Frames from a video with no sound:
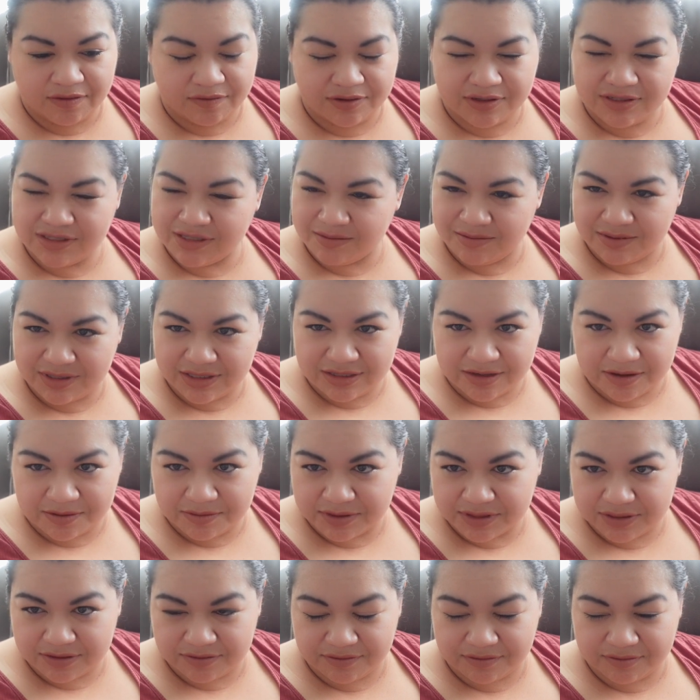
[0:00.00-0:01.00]
For some reason, I
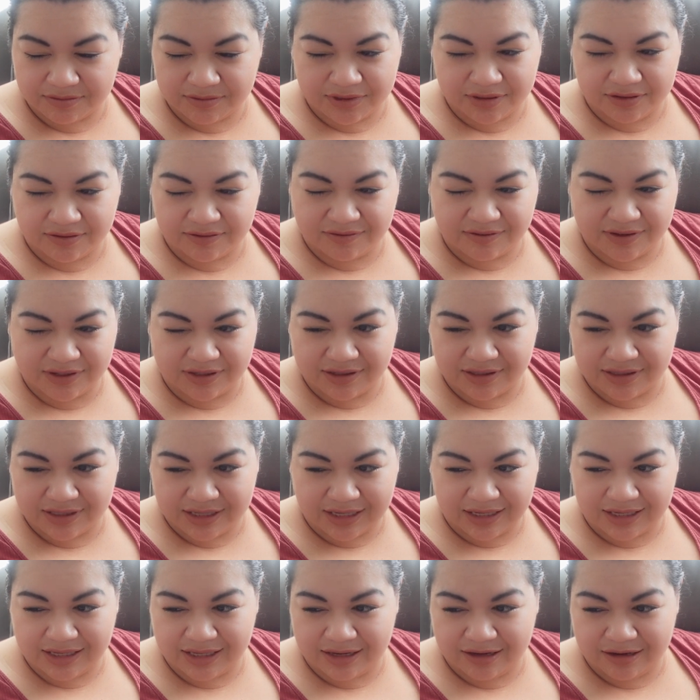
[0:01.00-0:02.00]
wasn't really feeling
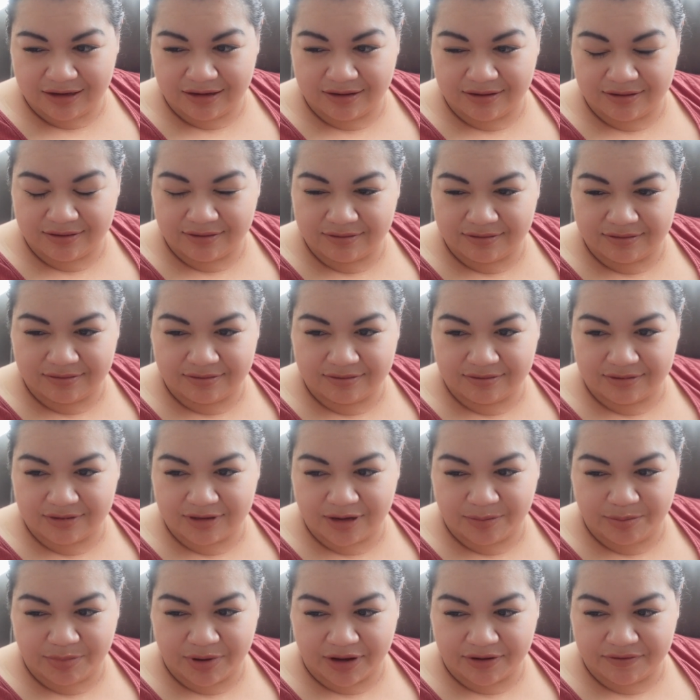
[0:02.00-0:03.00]
like eating
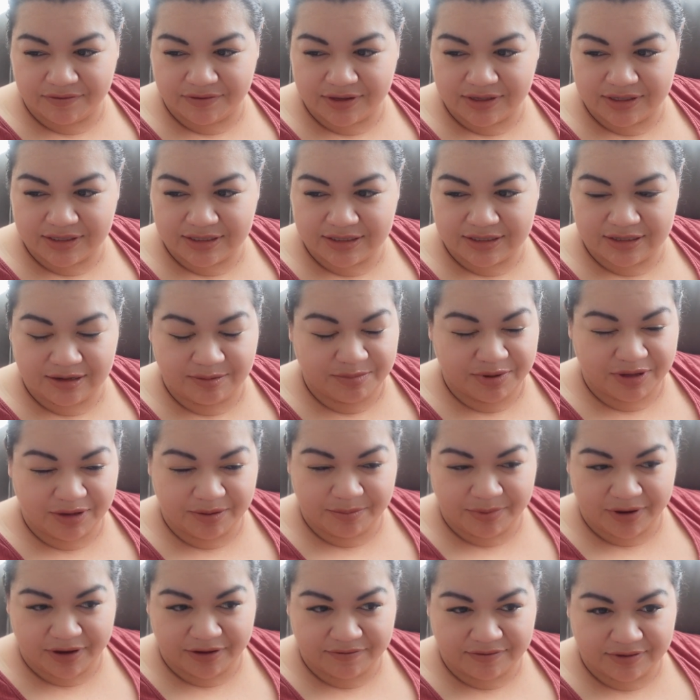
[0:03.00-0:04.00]
a breakfast, a big
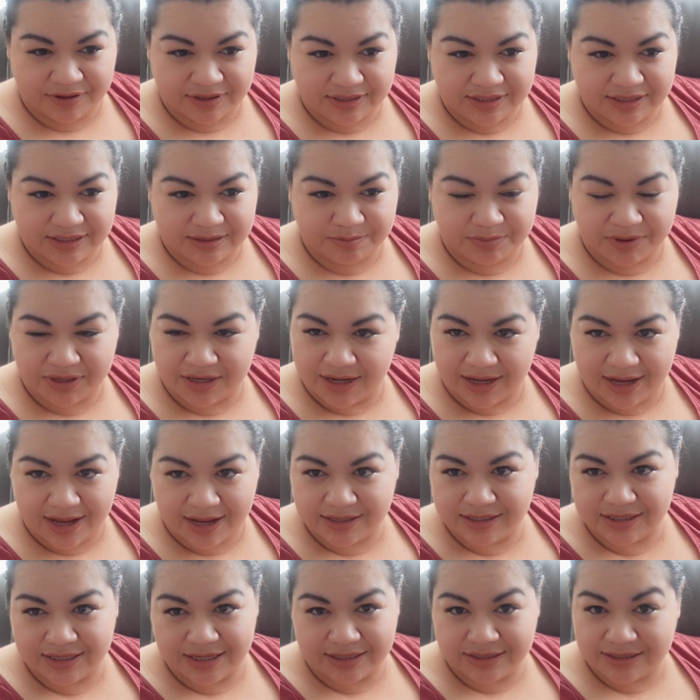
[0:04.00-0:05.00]
breakfast, but I
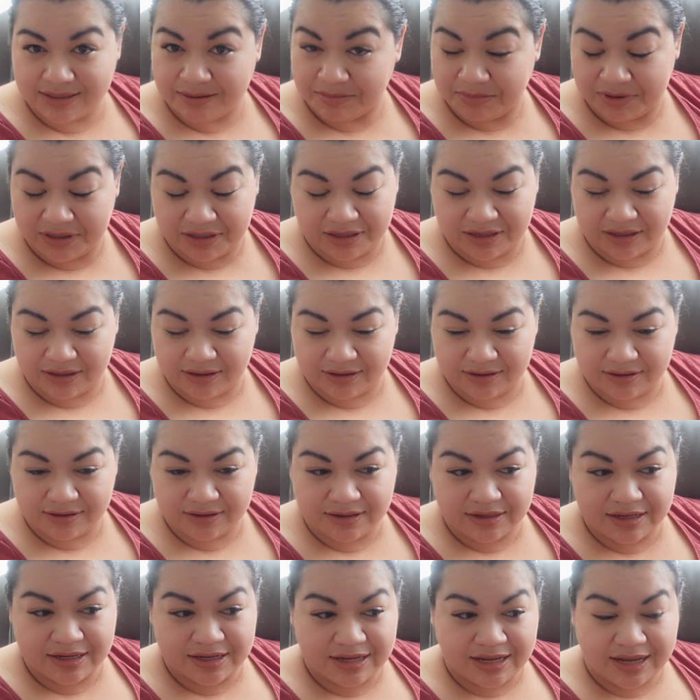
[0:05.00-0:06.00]
had to get something in,
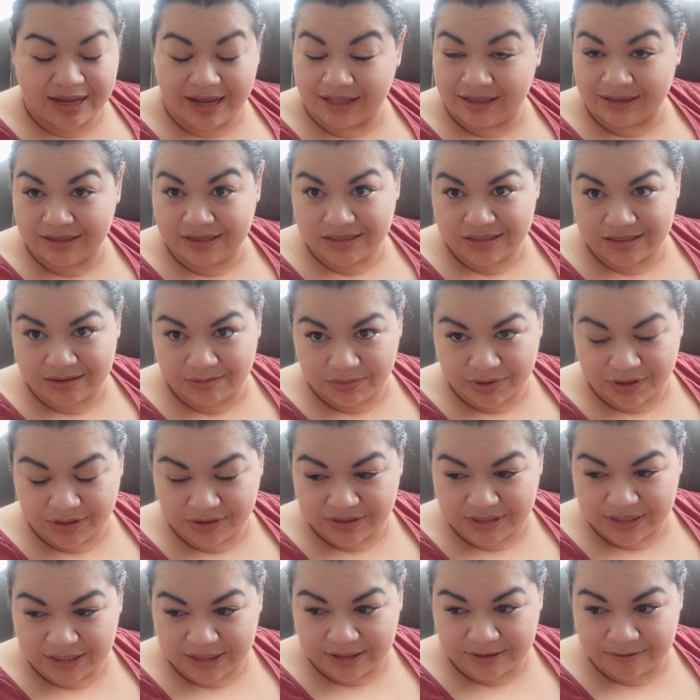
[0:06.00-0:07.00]
at least some
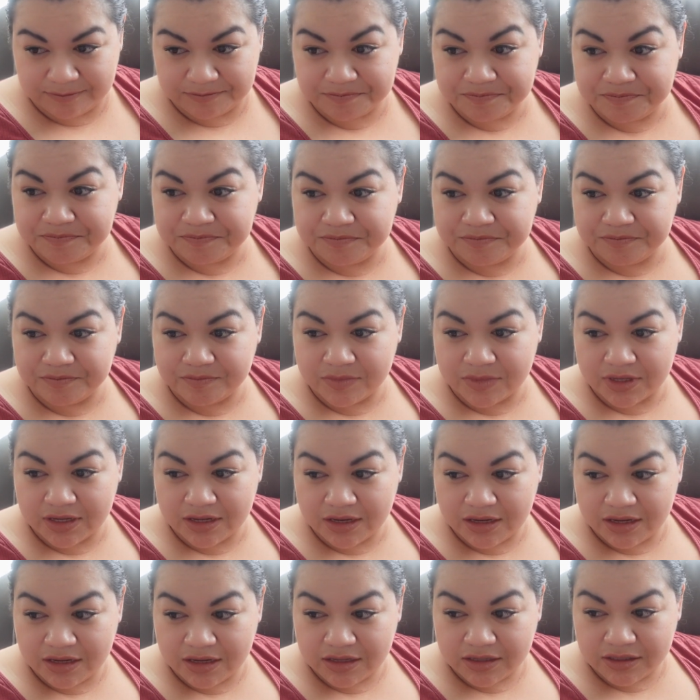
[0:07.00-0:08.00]
protein.
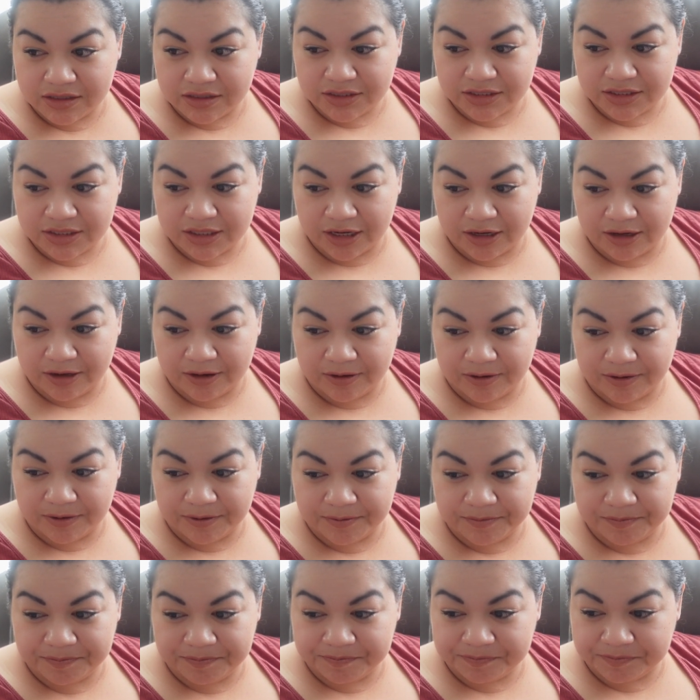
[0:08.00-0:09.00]

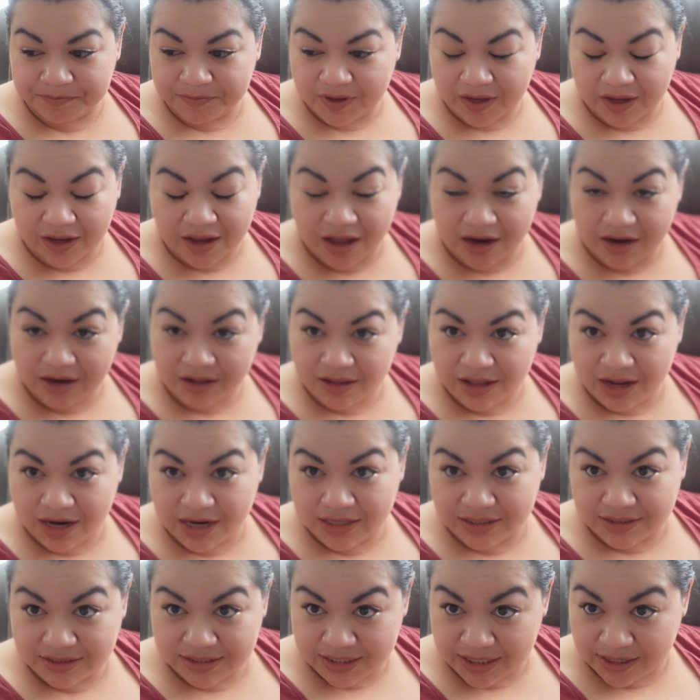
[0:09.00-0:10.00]
So I got a
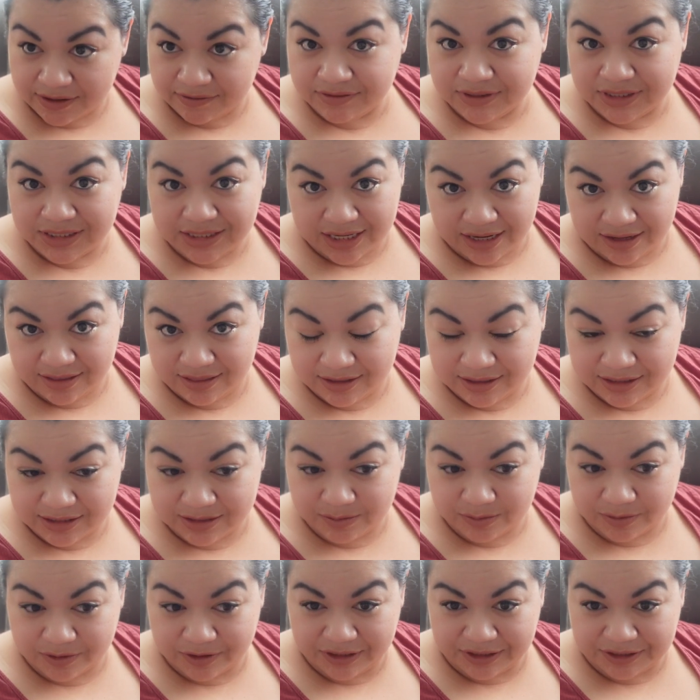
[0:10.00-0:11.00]
lot of stuff done this
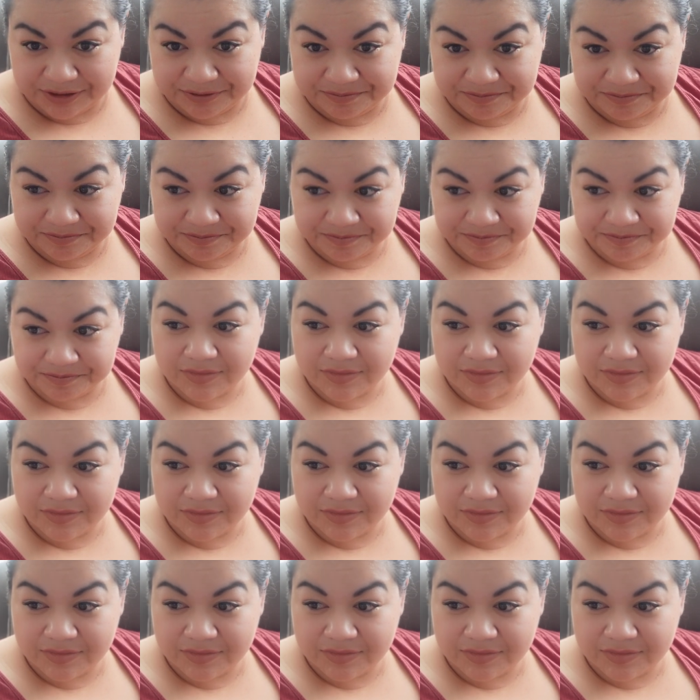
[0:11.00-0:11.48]
morning.